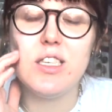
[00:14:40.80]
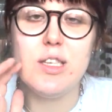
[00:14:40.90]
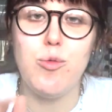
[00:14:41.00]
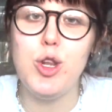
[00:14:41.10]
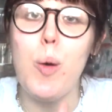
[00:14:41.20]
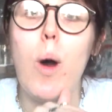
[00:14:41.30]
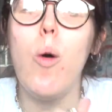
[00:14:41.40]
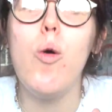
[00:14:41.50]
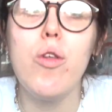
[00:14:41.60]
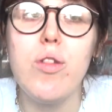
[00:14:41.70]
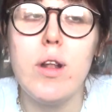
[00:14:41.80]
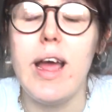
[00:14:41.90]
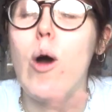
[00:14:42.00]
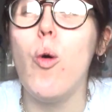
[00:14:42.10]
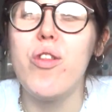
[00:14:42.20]
newer
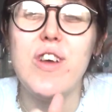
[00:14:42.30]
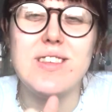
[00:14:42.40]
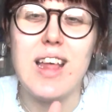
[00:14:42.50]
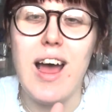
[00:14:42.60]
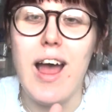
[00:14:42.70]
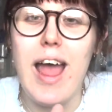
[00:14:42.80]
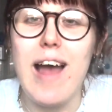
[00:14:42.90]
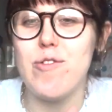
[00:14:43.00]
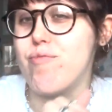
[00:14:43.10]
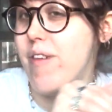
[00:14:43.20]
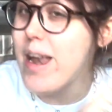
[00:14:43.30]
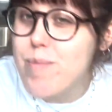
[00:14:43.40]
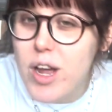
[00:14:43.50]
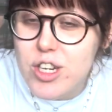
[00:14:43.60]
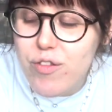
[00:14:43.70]
authors that I haven't read
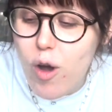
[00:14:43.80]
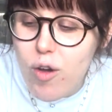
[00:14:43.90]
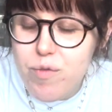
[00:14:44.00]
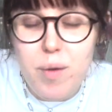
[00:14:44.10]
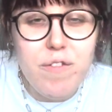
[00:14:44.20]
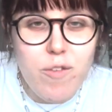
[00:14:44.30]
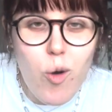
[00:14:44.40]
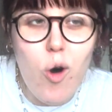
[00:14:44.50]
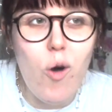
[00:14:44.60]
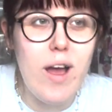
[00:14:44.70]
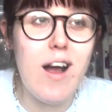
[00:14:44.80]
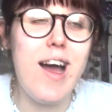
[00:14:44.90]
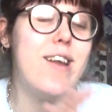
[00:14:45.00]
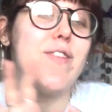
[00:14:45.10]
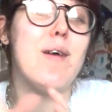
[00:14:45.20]
much of before, and
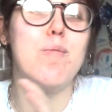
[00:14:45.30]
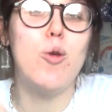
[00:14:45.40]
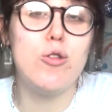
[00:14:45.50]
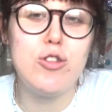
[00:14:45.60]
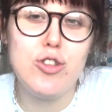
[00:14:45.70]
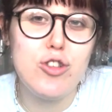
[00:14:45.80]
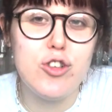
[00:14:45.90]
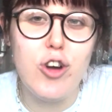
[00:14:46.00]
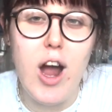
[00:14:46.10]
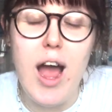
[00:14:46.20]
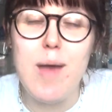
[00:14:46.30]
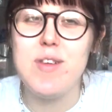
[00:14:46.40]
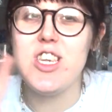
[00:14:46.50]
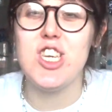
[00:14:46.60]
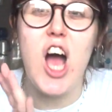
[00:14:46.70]
kind of that more crime
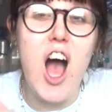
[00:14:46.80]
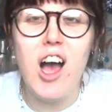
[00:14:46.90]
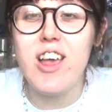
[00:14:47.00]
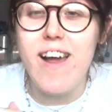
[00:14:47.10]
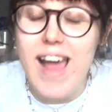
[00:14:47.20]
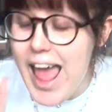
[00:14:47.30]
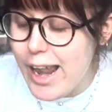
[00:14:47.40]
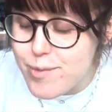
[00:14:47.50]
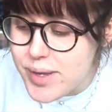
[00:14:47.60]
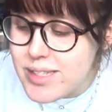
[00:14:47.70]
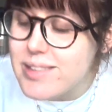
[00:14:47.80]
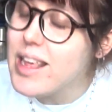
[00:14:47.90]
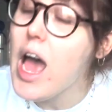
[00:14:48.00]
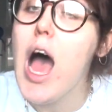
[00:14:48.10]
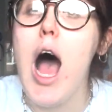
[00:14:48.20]
and darker element.
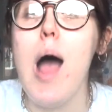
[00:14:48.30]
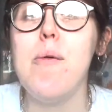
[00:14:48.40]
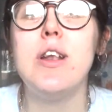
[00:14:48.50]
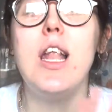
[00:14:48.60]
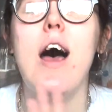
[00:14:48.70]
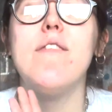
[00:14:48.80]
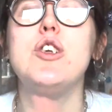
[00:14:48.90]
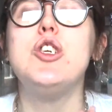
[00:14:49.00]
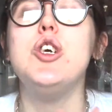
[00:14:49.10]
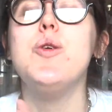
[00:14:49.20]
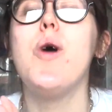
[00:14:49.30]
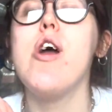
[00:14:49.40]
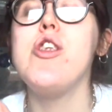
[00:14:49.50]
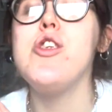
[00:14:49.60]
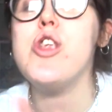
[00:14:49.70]
I would love to
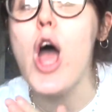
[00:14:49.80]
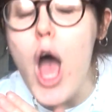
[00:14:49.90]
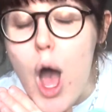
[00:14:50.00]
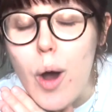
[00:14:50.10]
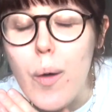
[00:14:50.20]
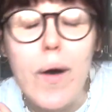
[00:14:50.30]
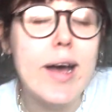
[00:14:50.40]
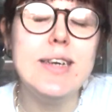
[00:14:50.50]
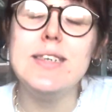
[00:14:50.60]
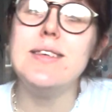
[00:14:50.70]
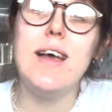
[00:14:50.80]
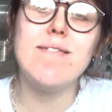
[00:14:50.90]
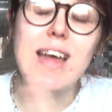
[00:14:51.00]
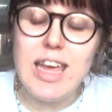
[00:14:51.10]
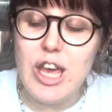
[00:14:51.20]
know.
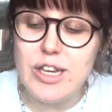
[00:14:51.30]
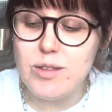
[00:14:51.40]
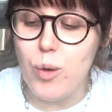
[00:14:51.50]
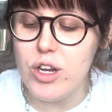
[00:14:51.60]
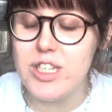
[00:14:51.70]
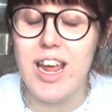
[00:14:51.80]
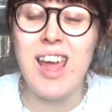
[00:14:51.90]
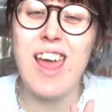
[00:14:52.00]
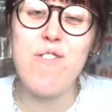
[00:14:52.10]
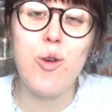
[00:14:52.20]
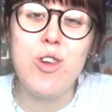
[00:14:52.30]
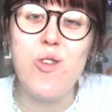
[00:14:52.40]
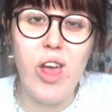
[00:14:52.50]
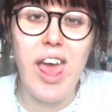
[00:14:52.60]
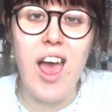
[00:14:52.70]
Thank you guys for watching. If you're
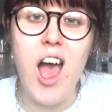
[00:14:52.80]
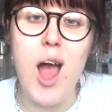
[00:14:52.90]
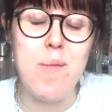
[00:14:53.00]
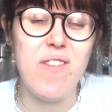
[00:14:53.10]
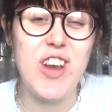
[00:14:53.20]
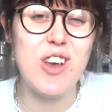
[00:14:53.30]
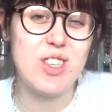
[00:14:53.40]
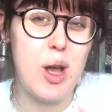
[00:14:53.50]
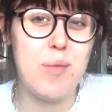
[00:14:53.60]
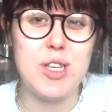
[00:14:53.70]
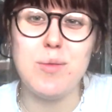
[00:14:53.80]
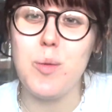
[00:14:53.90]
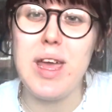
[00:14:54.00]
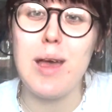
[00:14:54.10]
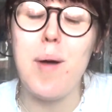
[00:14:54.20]
new here, I make videos a couple of times a
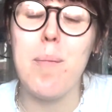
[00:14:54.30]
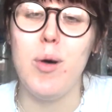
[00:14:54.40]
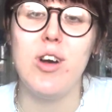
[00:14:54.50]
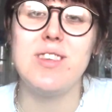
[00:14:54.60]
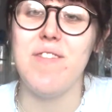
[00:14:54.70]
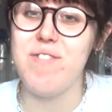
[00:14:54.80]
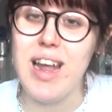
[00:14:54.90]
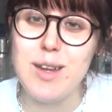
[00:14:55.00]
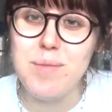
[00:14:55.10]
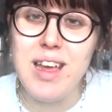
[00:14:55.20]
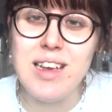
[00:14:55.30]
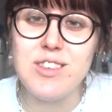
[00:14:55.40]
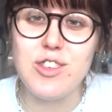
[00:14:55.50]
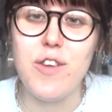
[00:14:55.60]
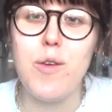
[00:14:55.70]
week about books and fandom
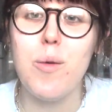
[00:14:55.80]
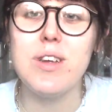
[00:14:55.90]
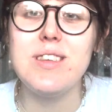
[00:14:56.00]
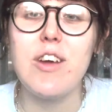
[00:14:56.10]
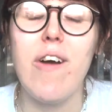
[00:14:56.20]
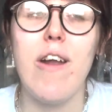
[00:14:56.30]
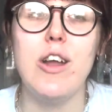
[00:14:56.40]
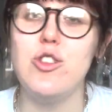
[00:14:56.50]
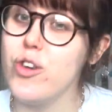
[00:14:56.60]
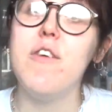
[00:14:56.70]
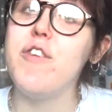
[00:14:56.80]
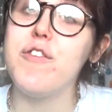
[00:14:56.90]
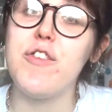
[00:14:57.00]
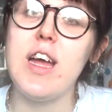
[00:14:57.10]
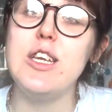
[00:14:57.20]
things. So if you want to stick around and join, feel
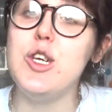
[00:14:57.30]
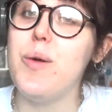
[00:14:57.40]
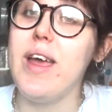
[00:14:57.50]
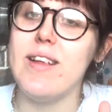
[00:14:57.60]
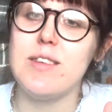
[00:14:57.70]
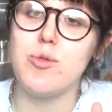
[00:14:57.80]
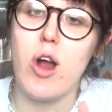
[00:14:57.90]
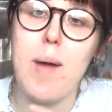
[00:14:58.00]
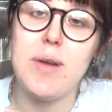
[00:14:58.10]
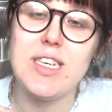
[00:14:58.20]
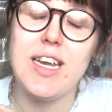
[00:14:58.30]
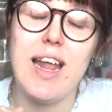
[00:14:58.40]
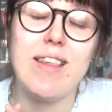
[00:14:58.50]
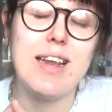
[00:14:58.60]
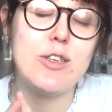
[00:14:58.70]
free to hit that subscribe button
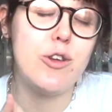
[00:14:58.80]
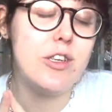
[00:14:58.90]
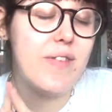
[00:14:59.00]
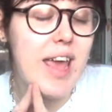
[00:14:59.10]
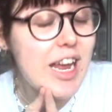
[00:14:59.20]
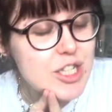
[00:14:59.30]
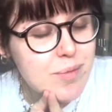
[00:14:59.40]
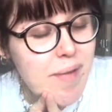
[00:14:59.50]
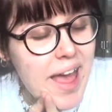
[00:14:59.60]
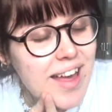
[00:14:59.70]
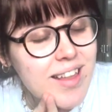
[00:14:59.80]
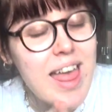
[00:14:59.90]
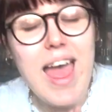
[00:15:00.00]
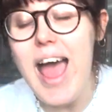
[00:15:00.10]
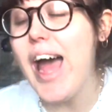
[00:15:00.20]
and the little notification bell.
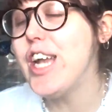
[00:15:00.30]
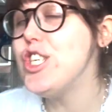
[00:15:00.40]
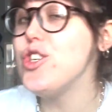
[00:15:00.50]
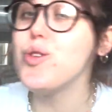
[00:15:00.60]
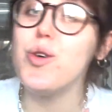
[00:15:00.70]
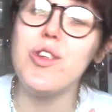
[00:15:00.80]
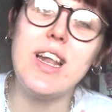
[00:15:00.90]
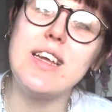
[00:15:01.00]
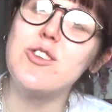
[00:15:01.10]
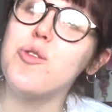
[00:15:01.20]
And as usual, all the links to all